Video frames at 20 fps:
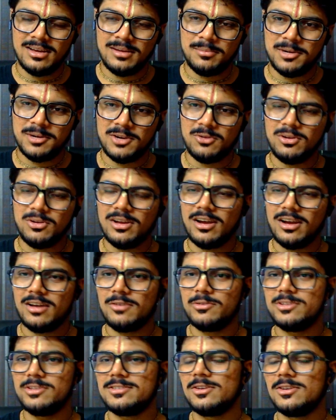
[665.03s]
particular kind
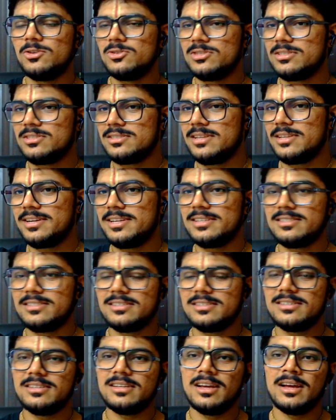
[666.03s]
of the solutions
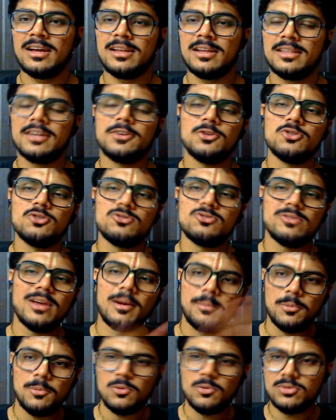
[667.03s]
that usually
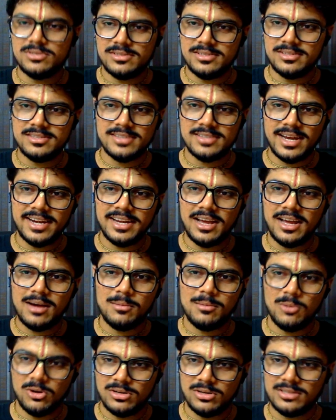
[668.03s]
oppose the sidecar
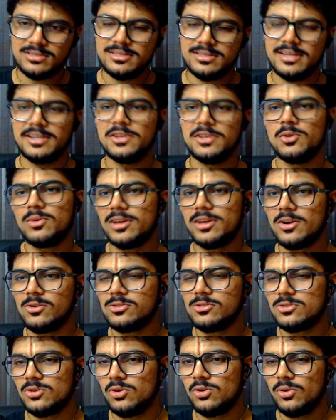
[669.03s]
models, then you can
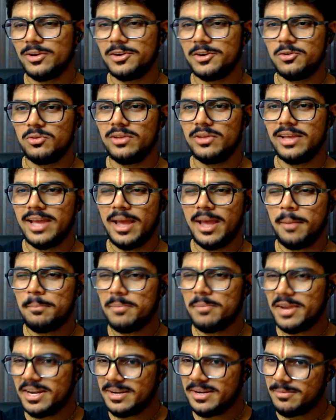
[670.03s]
also look into the
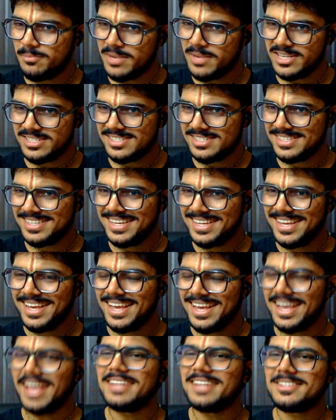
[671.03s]
ambient mesh
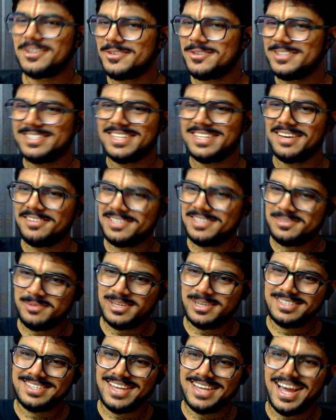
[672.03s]
instead of the service
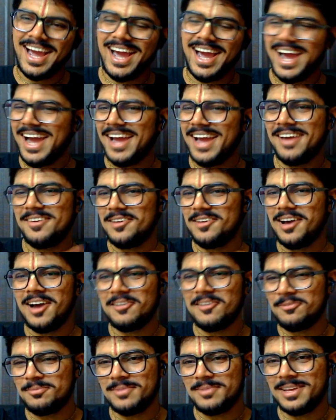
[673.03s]
mesh.
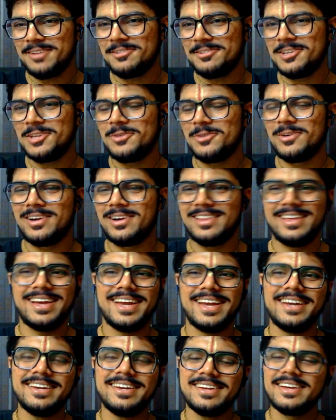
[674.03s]
I'm giving you another
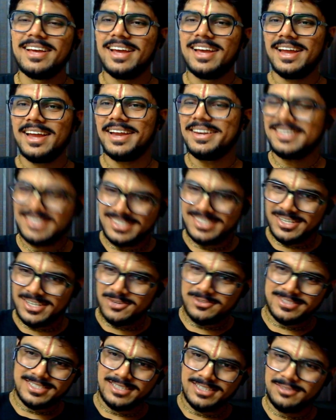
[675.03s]
hint. Instead
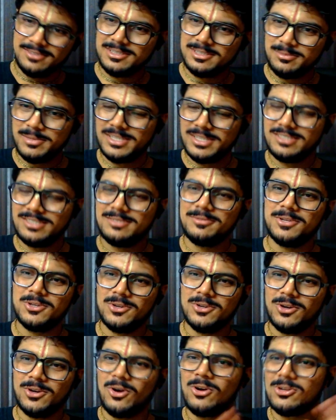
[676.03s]
of service mesh,
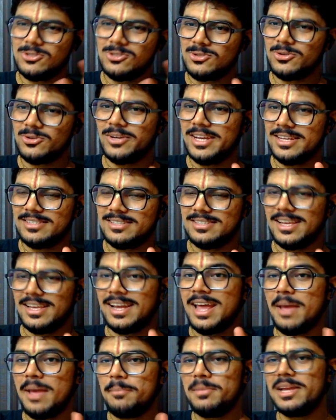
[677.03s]
we also has an
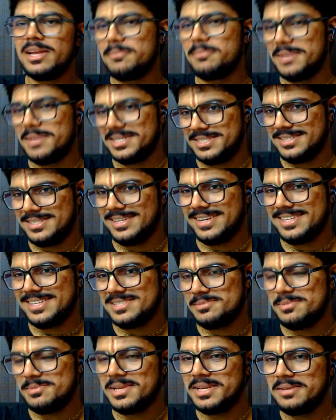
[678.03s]
ambient mesh that has
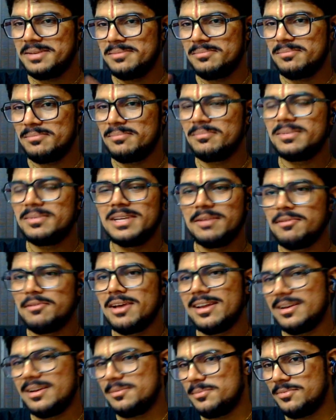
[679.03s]
been
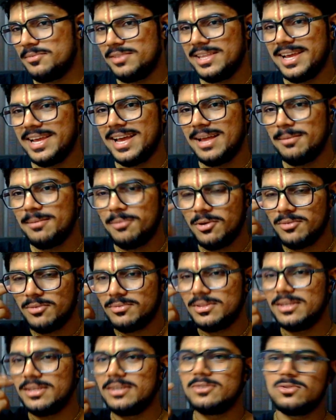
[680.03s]
developed with the help of
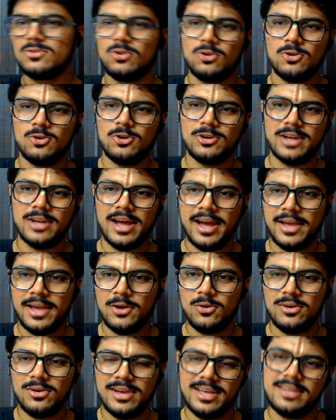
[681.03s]
the Solo.io
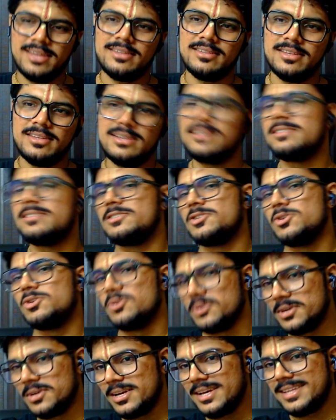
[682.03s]
and the Istio.
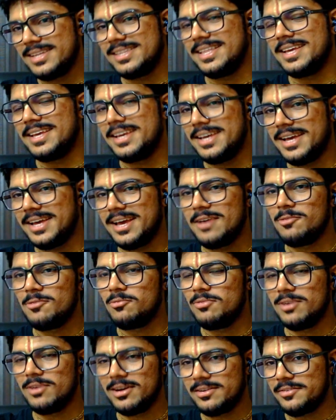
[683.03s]
They
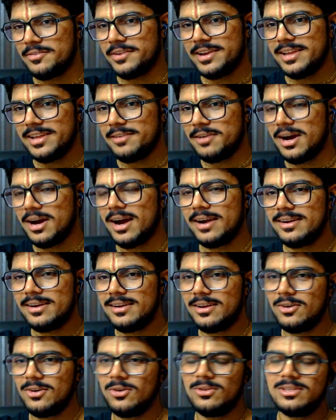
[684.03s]
have worked really hard
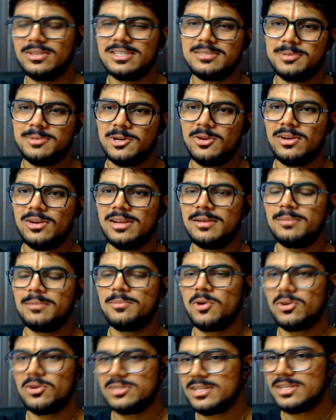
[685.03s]
on this particular
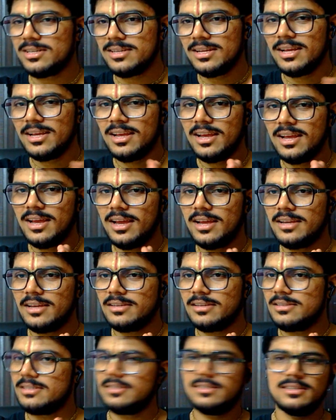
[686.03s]
project, and
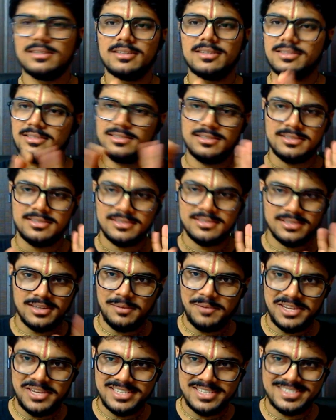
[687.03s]
it's an
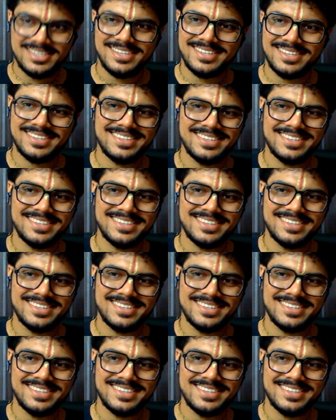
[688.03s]
amazing